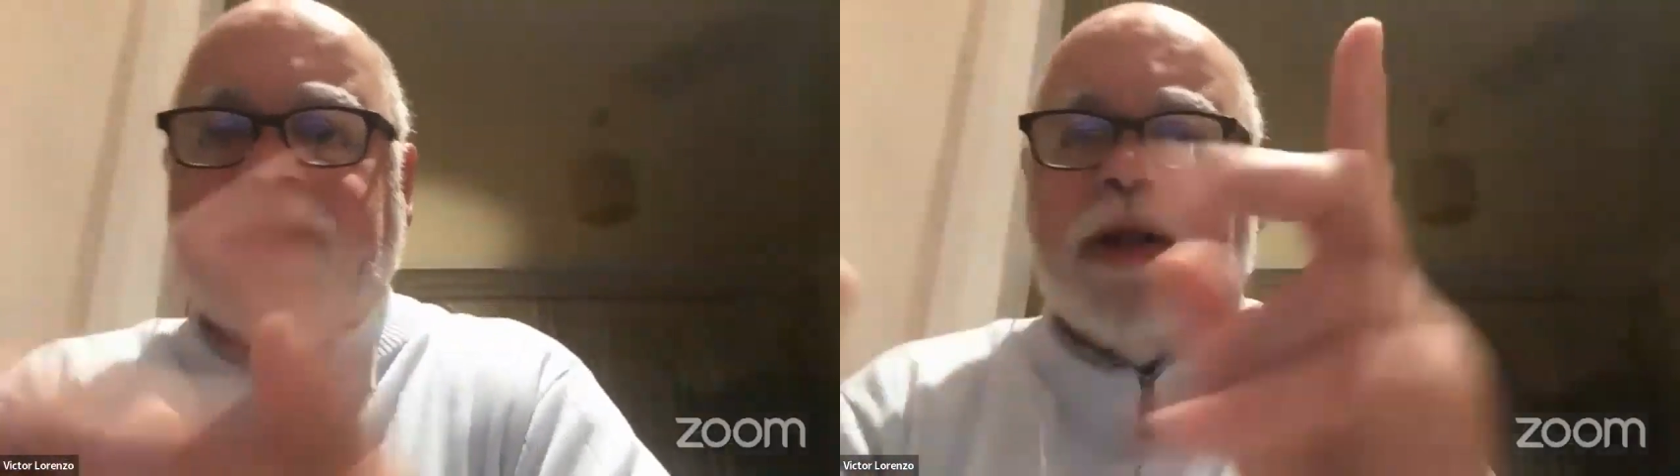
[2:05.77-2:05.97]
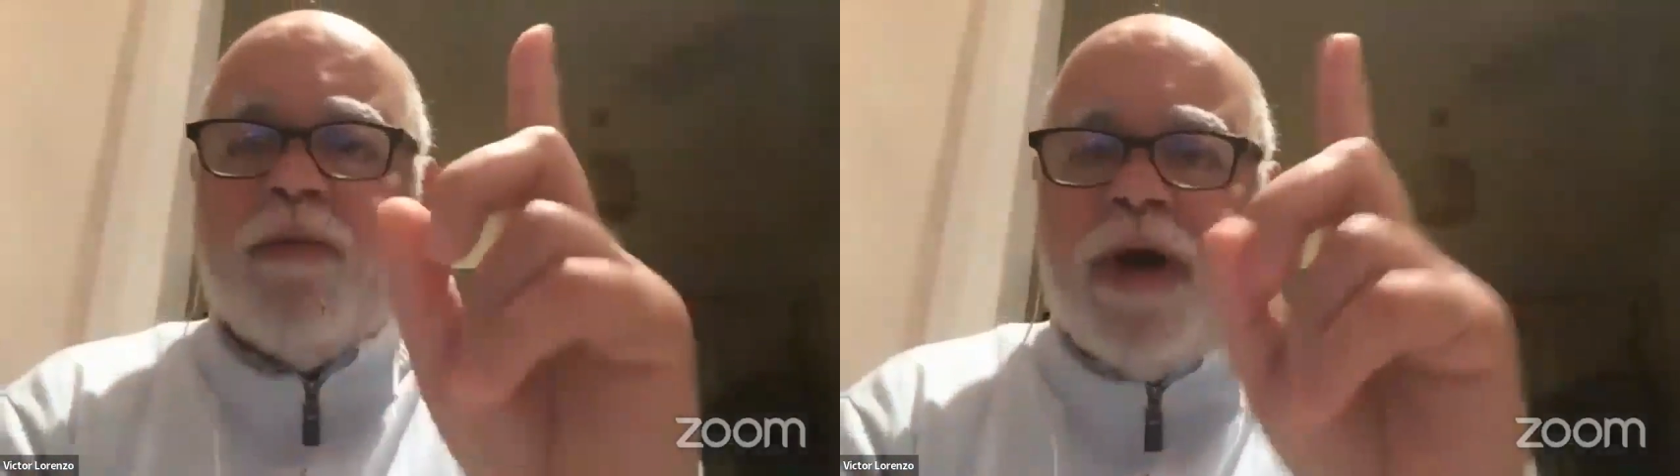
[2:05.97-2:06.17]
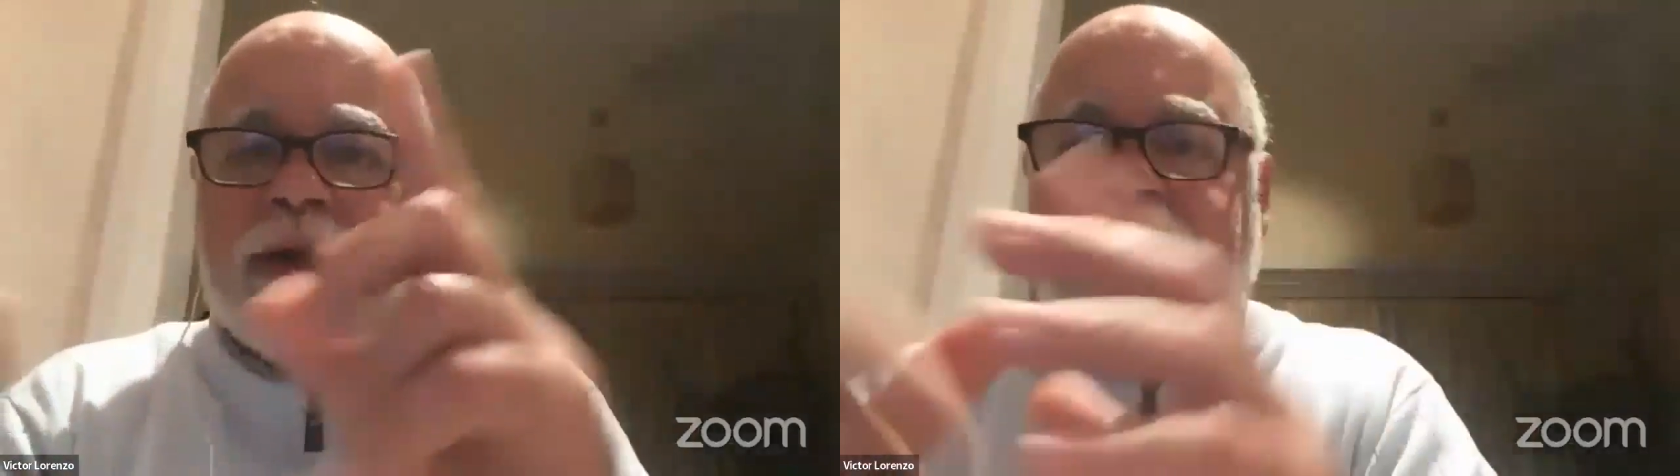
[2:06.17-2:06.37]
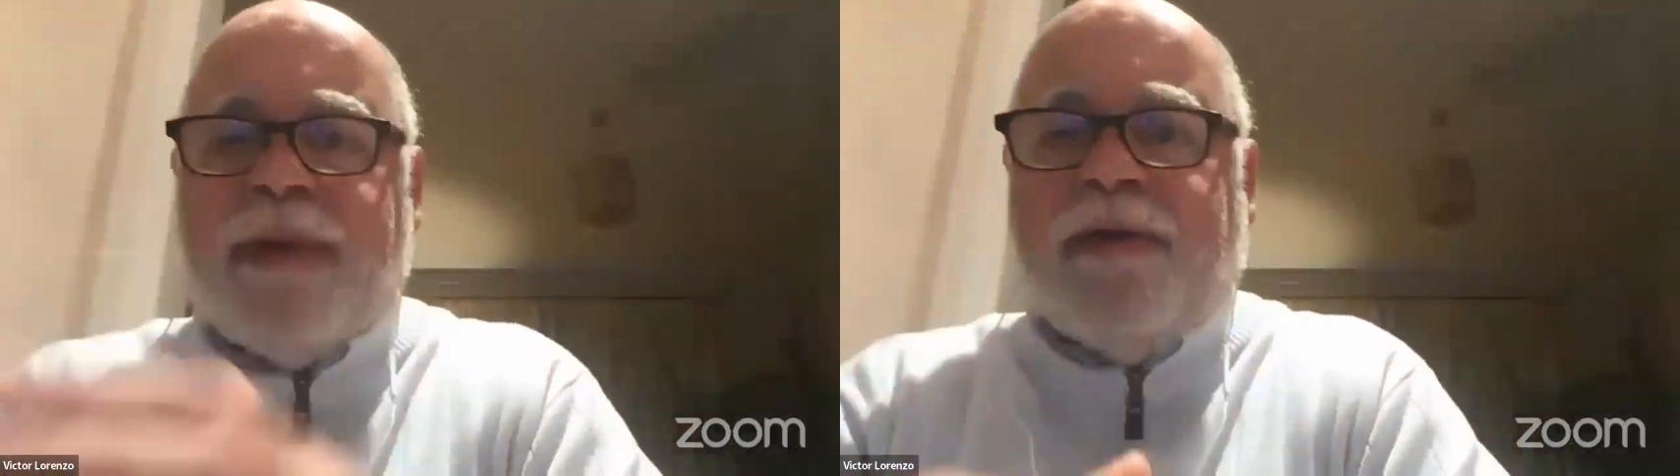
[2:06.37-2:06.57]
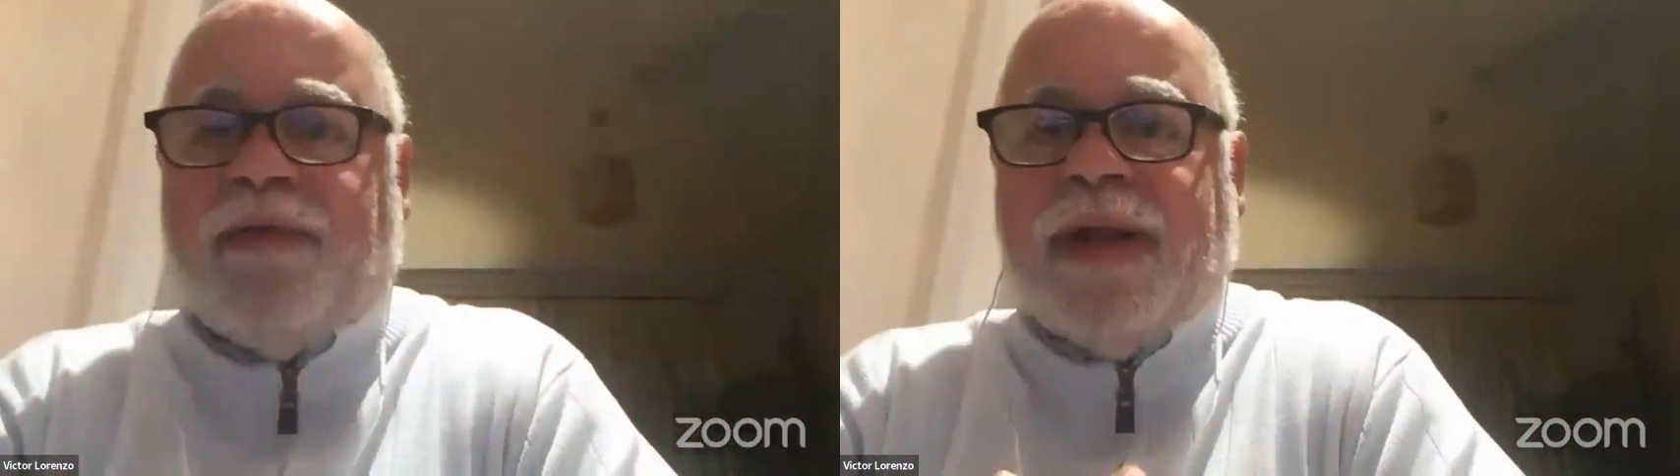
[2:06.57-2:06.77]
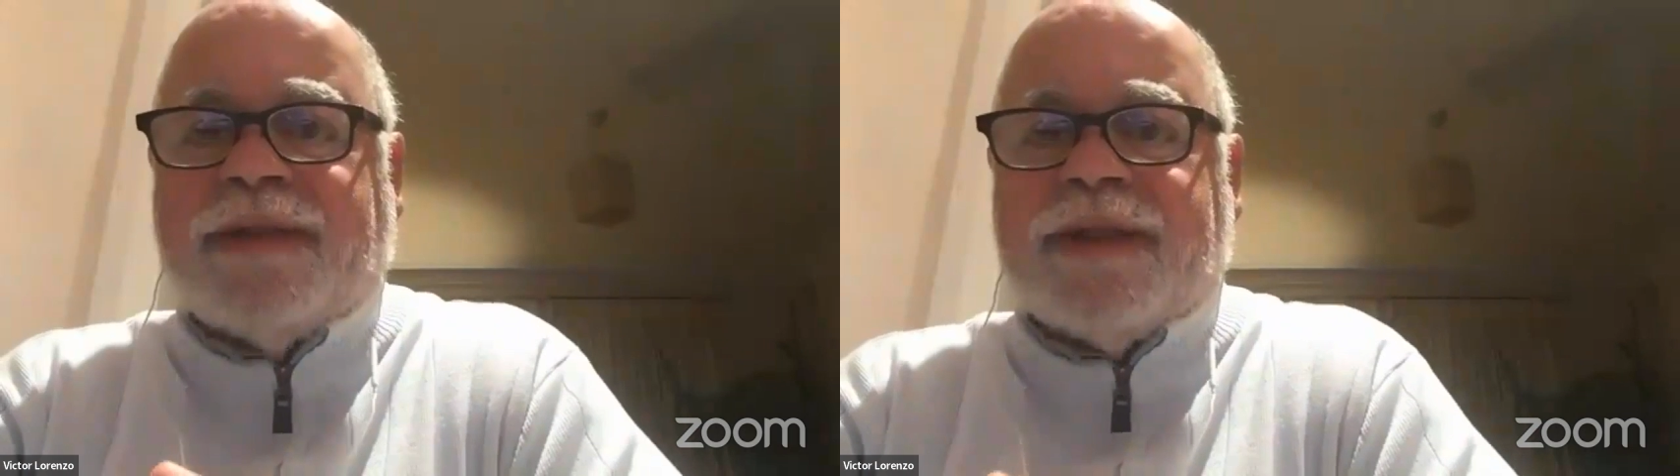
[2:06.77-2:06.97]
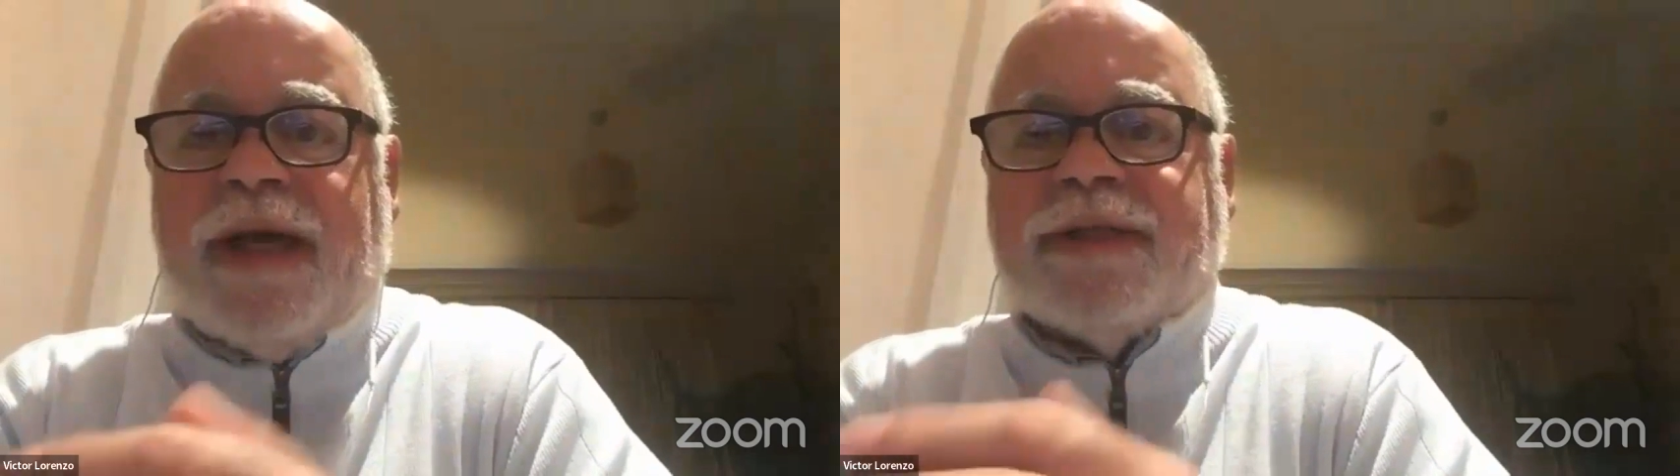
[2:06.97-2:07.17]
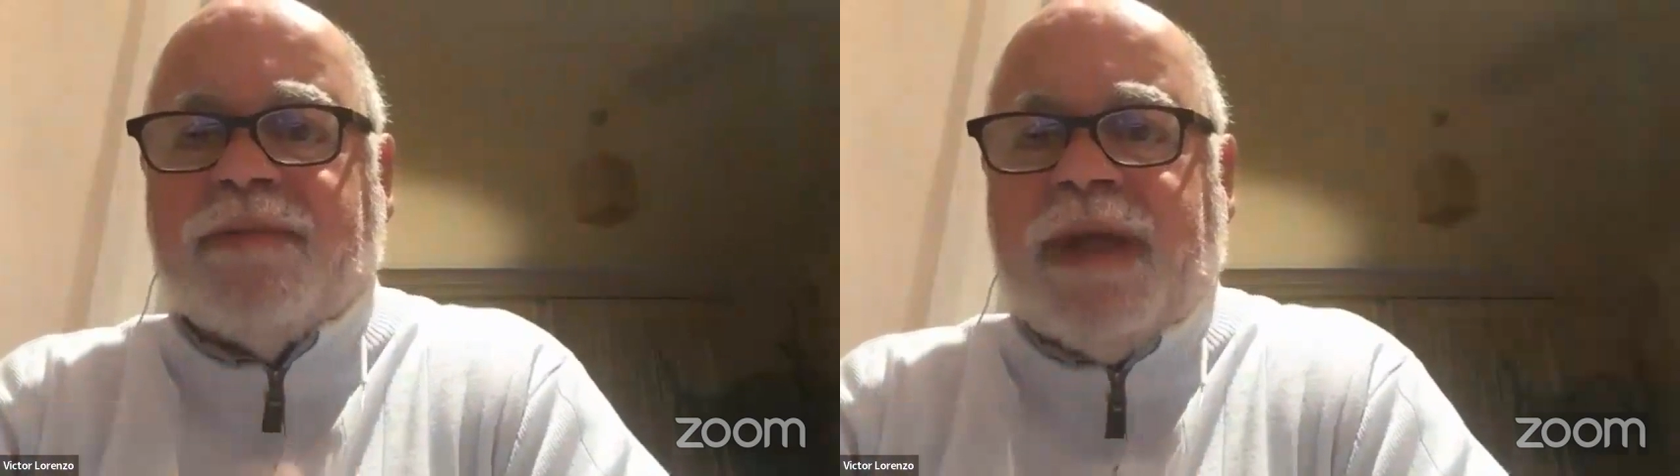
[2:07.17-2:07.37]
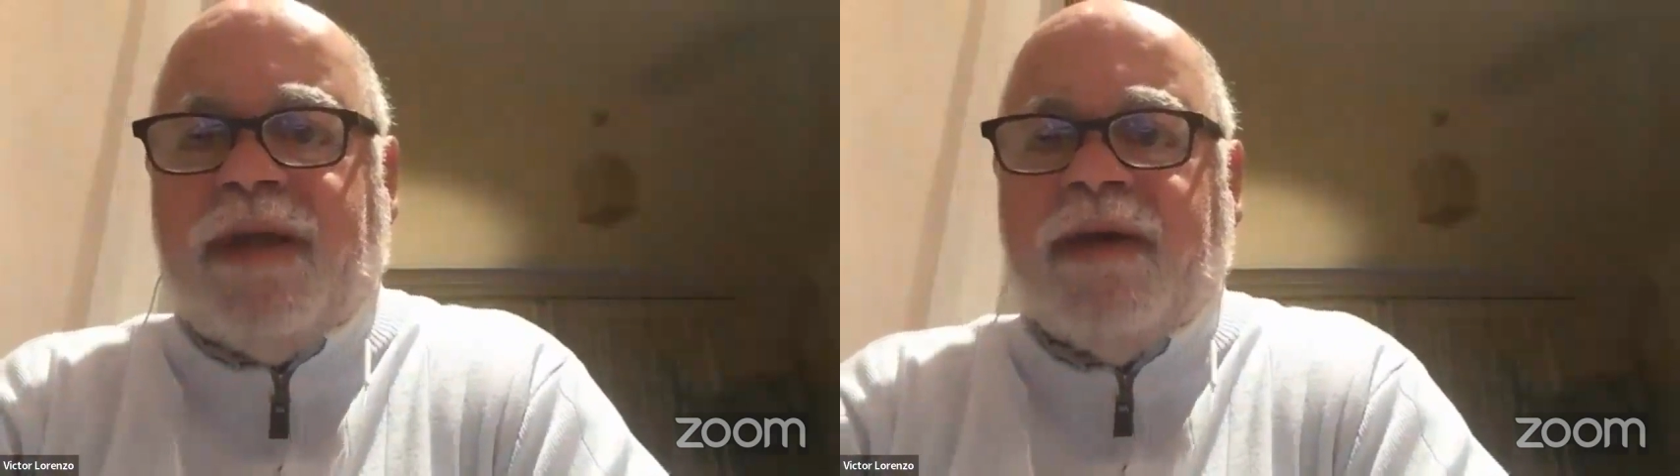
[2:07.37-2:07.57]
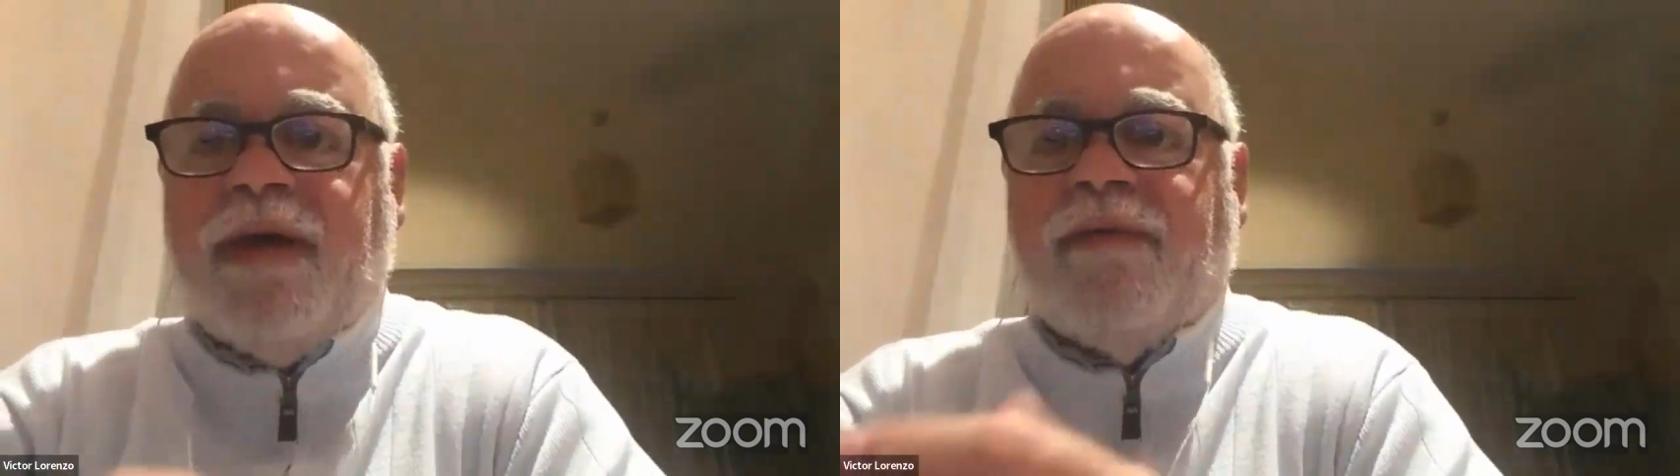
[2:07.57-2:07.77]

Till one of my friends asked me,